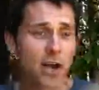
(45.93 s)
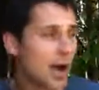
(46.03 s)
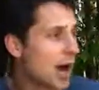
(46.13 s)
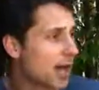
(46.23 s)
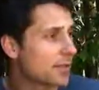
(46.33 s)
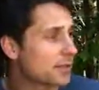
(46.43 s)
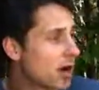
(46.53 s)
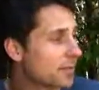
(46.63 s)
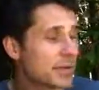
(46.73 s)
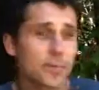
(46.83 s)
There's an
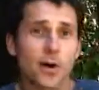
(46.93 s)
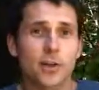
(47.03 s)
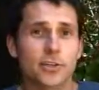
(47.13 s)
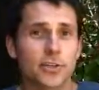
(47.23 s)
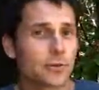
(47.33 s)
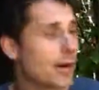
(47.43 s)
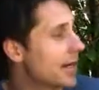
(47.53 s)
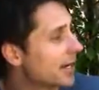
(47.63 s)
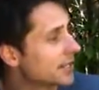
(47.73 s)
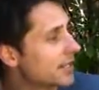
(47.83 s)
opt-in box on your
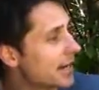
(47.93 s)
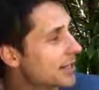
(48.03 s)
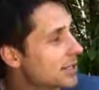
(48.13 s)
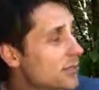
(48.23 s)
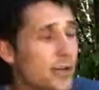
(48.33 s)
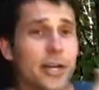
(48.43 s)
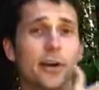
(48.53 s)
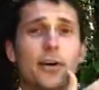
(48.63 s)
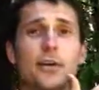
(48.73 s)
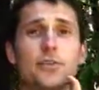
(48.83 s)
right-hand side of this
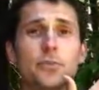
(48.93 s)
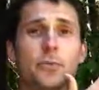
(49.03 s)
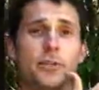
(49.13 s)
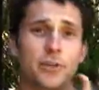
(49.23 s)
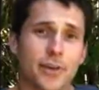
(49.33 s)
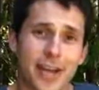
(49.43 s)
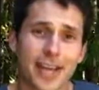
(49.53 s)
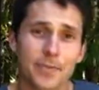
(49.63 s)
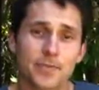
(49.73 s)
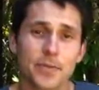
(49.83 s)
video. Submit your
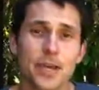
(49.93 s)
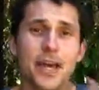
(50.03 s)
name